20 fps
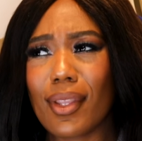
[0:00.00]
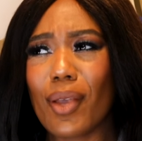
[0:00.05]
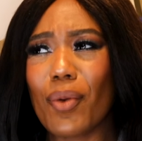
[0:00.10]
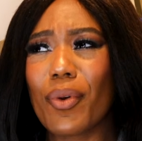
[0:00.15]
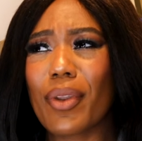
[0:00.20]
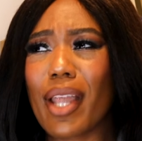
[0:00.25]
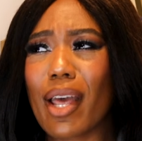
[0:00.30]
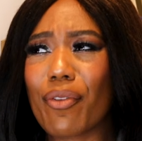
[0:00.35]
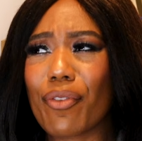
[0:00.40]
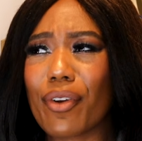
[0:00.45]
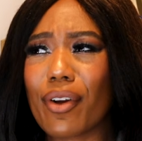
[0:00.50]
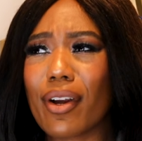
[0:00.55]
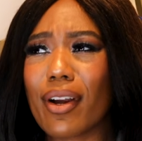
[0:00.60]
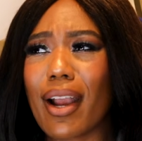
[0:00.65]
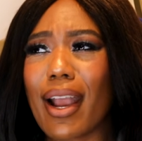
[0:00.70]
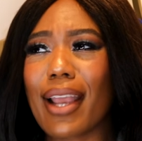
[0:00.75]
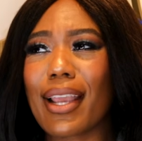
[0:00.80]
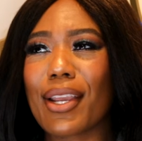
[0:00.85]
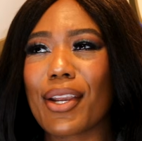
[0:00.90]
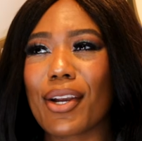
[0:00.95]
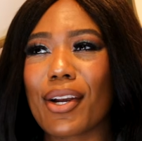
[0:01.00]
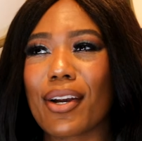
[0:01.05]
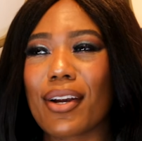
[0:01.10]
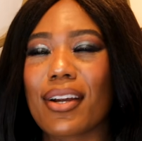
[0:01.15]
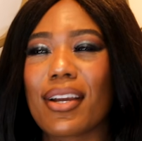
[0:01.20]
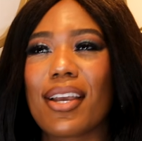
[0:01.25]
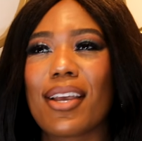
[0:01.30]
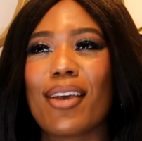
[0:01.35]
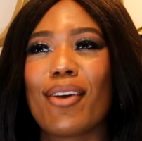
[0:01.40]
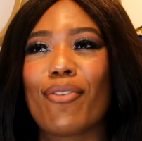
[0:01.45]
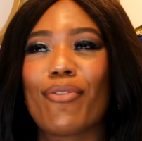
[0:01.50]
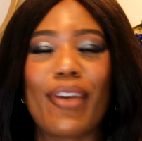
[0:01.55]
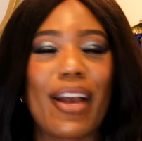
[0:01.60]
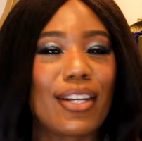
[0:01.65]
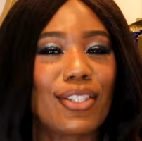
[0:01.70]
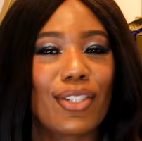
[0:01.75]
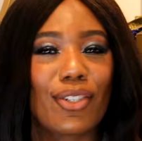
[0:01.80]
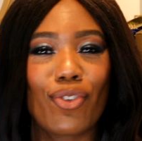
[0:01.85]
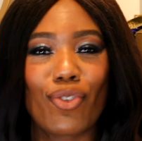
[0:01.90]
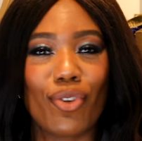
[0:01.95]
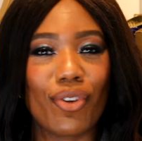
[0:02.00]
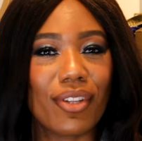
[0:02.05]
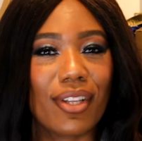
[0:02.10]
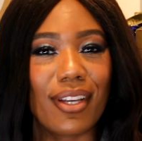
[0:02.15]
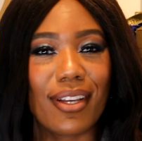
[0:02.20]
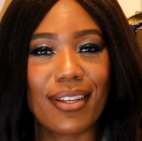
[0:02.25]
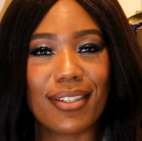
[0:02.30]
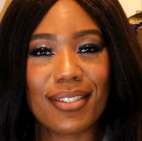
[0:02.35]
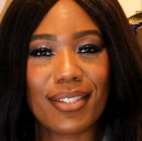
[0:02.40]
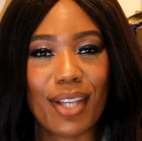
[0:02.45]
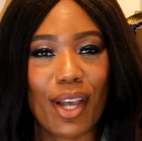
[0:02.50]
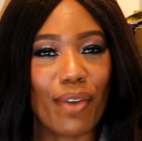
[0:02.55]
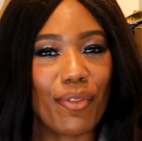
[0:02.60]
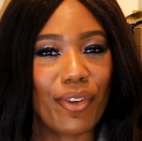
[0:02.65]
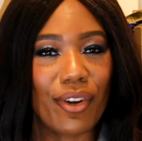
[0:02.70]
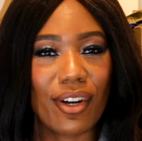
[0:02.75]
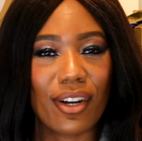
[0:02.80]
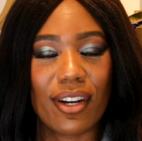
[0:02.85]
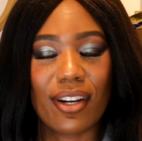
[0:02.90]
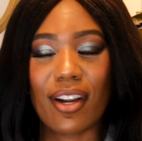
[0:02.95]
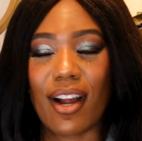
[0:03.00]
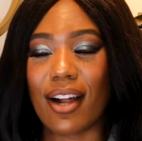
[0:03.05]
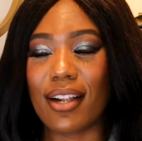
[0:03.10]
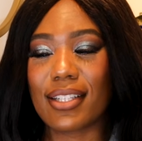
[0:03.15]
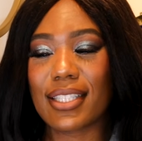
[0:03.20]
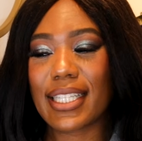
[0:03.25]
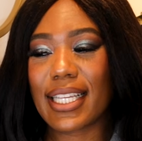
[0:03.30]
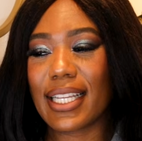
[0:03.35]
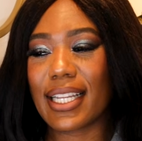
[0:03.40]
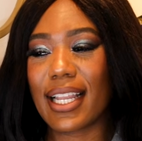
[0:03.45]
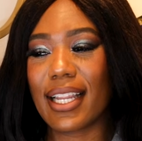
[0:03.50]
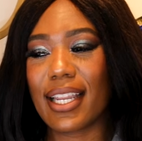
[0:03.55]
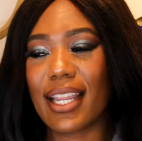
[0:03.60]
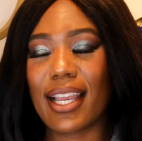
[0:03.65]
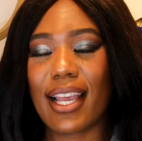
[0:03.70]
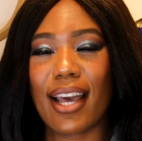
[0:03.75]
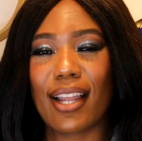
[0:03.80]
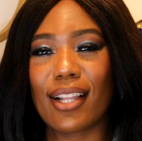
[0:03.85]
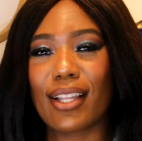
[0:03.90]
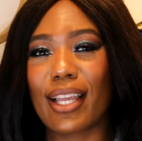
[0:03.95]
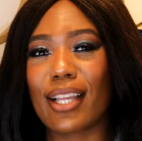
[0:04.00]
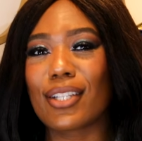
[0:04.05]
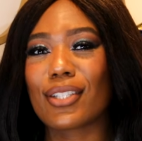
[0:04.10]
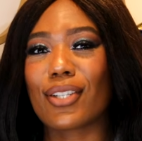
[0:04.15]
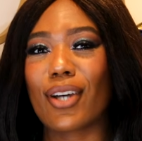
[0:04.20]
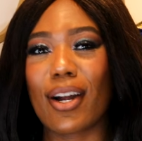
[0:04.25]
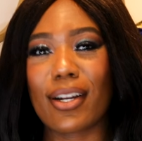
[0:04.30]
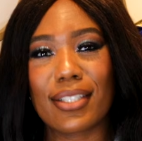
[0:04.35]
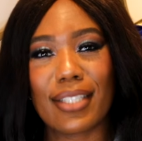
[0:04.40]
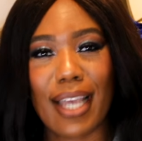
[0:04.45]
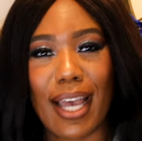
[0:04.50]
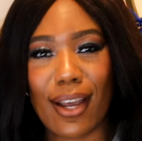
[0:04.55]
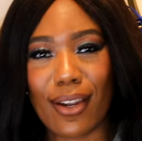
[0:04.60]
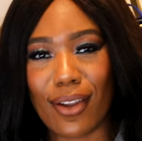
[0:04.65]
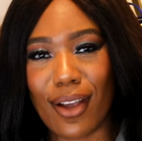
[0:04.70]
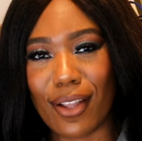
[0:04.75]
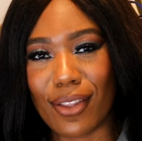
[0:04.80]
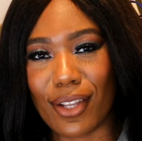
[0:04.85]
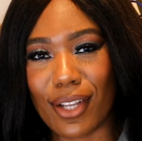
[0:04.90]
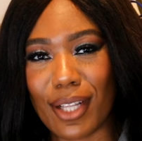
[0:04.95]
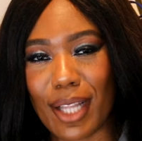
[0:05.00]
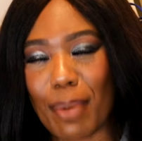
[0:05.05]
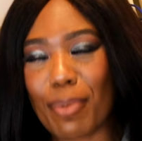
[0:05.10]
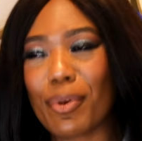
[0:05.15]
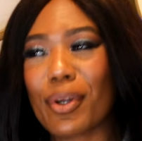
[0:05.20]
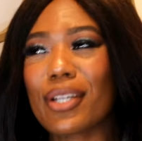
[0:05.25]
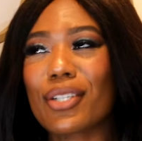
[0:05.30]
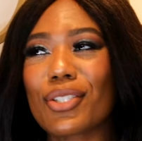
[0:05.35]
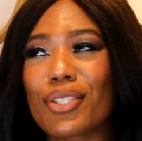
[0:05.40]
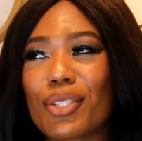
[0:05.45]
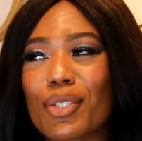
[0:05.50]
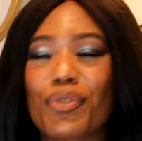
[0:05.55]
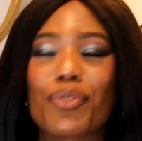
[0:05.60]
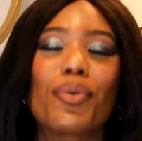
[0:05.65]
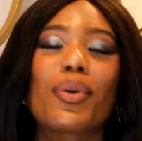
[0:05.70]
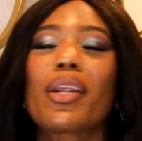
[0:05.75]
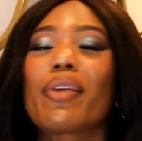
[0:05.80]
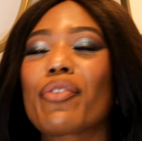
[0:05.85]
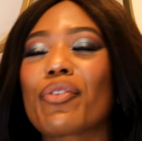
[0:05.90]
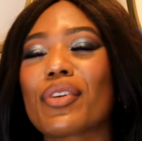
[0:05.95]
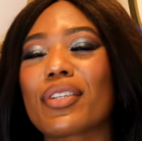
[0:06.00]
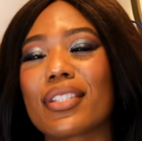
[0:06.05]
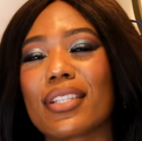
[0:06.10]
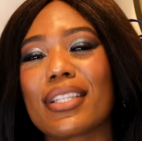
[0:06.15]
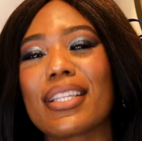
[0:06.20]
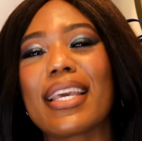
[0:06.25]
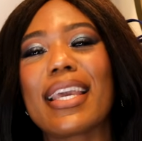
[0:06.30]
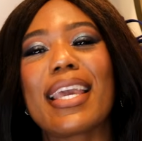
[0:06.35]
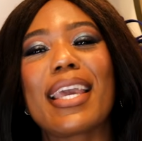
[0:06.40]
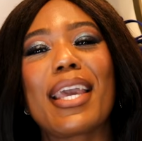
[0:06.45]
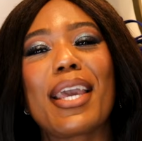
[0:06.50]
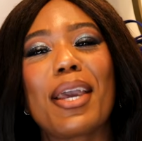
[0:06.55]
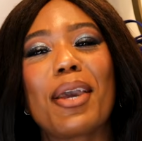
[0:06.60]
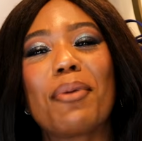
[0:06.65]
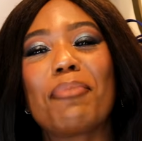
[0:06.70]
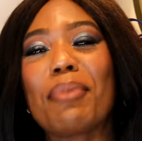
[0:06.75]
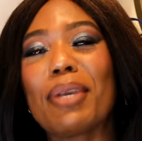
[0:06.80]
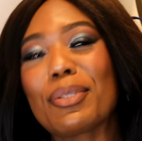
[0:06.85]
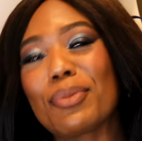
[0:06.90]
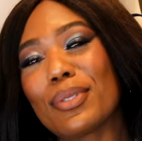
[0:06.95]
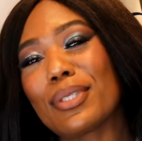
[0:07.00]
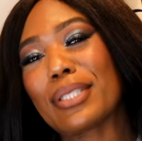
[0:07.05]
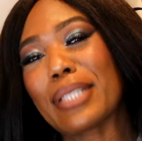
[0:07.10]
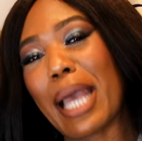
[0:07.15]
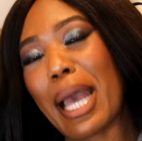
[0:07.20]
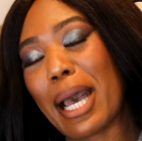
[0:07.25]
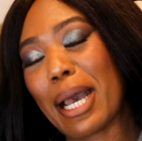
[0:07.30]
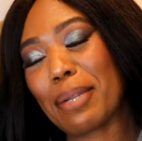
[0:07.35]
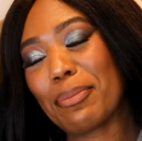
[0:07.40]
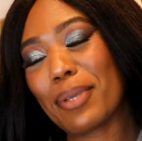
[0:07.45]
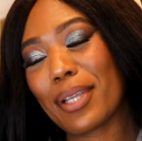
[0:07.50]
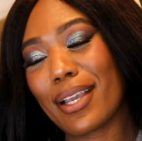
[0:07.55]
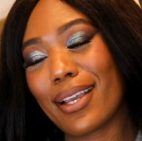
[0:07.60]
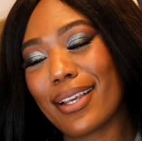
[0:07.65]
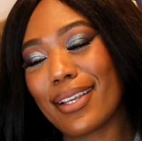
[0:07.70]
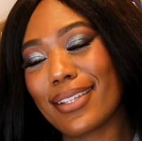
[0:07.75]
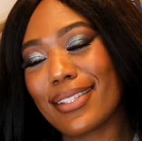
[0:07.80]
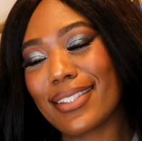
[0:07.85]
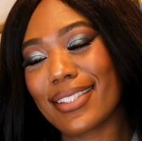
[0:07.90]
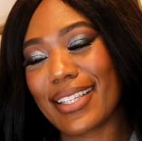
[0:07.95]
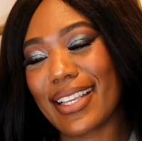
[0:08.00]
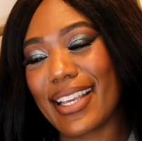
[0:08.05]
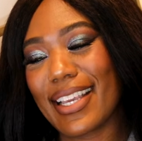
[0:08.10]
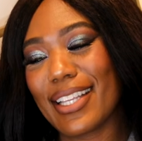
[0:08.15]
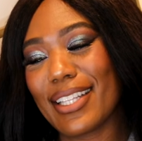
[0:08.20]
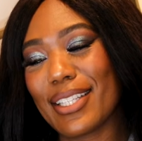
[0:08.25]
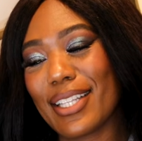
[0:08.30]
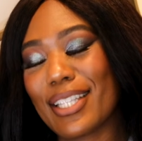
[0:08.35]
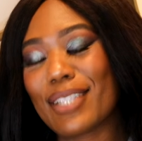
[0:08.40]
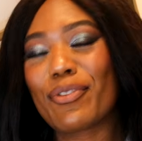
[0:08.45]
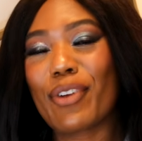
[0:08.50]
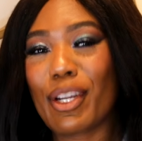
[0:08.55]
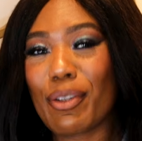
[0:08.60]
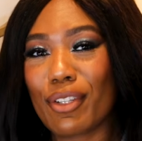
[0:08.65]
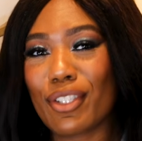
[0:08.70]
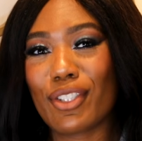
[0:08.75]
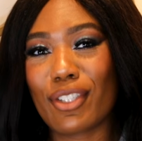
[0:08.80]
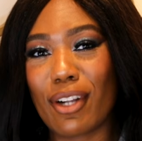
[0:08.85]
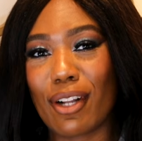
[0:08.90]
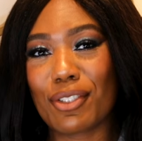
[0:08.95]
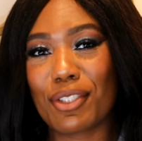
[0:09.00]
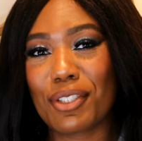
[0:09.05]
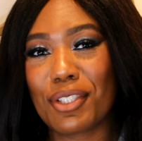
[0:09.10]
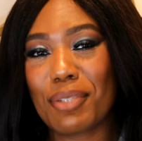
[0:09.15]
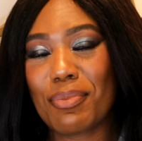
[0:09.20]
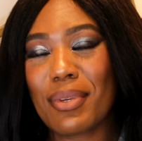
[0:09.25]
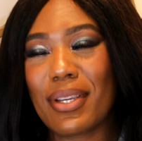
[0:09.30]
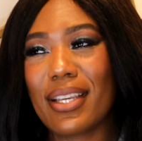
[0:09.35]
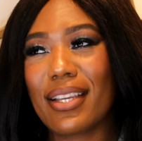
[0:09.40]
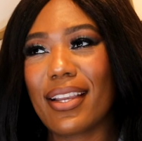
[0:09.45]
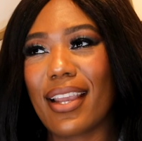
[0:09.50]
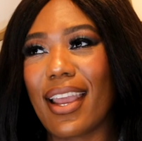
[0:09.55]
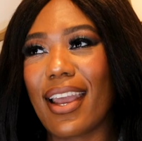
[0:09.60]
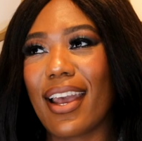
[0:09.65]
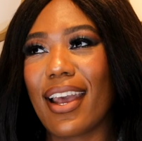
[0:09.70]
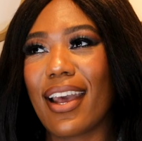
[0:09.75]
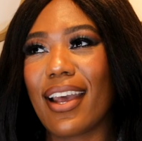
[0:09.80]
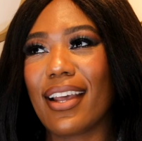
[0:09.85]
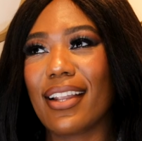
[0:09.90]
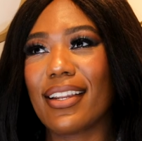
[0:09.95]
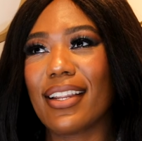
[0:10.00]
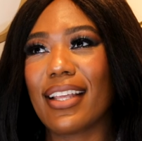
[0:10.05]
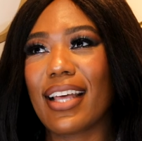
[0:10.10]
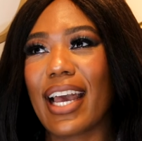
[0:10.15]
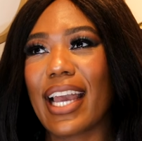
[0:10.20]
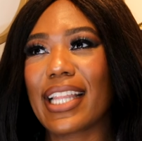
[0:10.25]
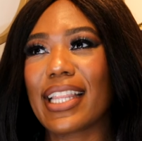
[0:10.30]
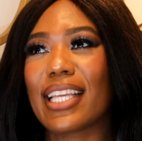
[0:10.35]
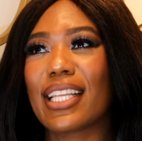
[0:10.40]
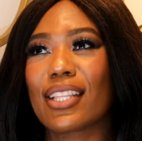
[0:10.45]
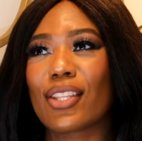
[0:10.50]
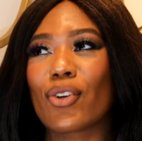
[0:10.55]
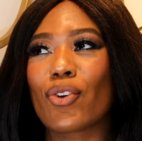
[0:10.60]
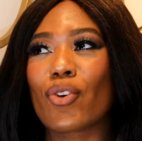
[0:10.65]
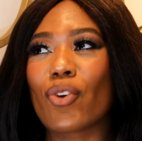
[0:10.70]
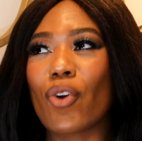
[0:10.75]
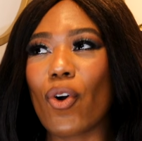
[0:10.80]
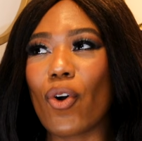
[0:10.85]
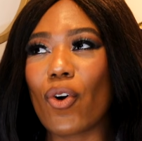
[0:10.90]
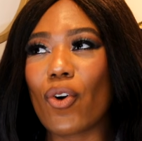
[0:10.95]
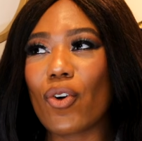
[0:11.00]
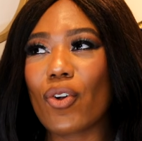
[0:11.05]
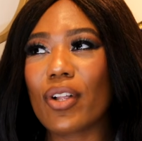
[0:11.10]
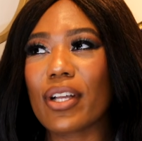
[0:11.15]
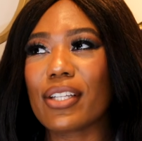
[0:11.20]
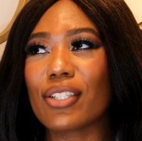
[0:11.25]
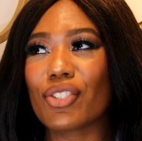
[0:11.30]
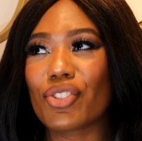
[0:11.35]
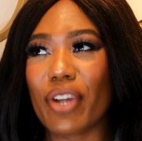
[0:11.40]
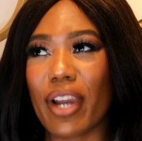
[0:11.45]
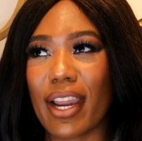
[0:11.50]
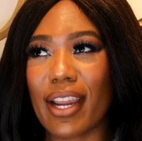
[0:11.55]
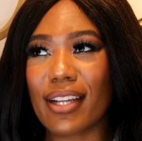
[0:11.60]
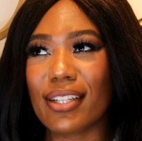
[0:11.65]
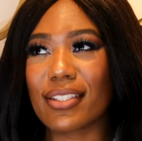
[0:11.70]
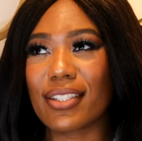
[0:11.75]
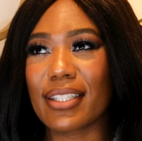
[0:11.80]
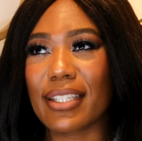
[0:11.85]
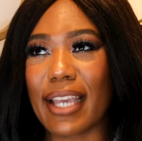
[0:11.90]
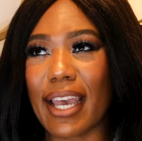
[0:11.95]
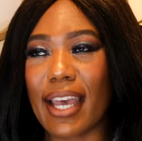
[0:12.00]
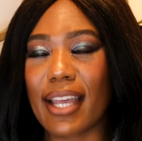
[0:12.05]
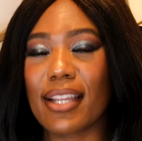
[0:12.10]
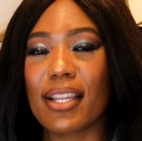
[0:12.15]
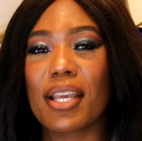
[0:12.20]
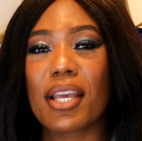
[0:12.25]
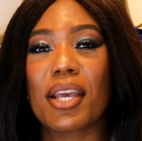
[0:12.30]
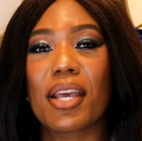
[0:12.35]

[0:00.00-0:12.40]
Whenever I hear fashion girlies cover content and they kind of talk down on the collaborations for whatever reason, it makes me sad because it's very nostalgic to me, and I think the goal in trying to get